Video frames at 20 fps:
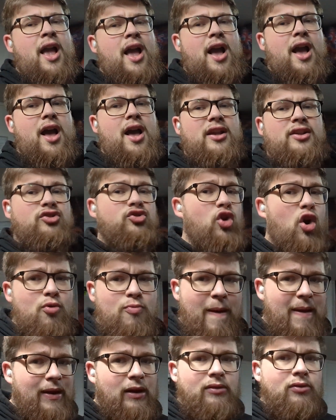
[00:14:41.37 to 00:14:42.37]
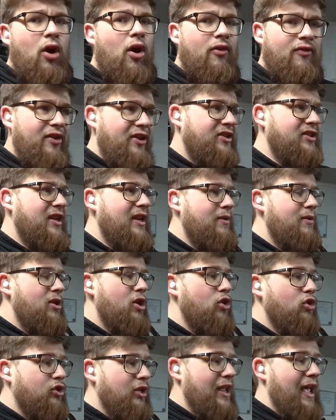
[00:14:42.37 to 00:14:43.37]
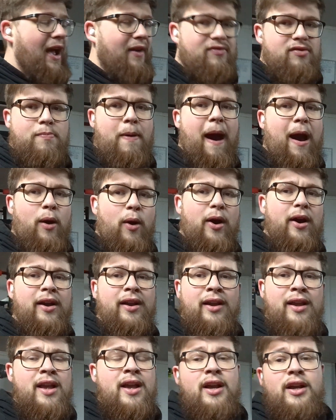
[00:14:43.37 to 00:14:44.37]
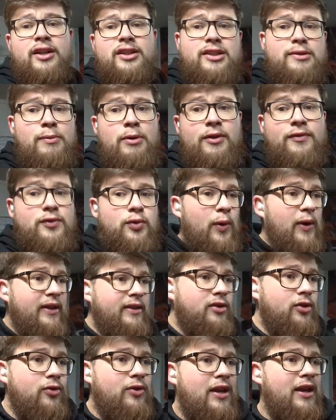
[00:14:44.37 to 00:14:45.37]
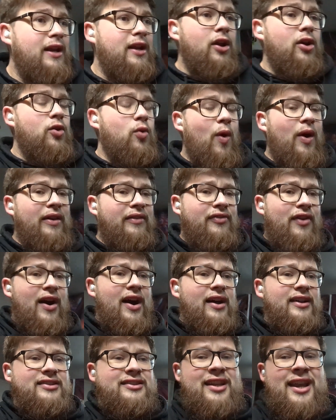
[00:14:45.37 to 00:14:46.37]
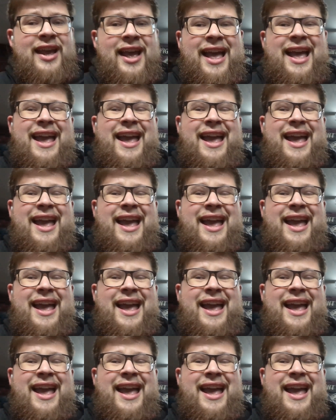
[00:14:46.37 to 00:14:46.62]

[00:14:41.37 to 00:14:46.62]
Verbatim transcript: Strongmen obviously usually have the power to move 22 kilo quite fast.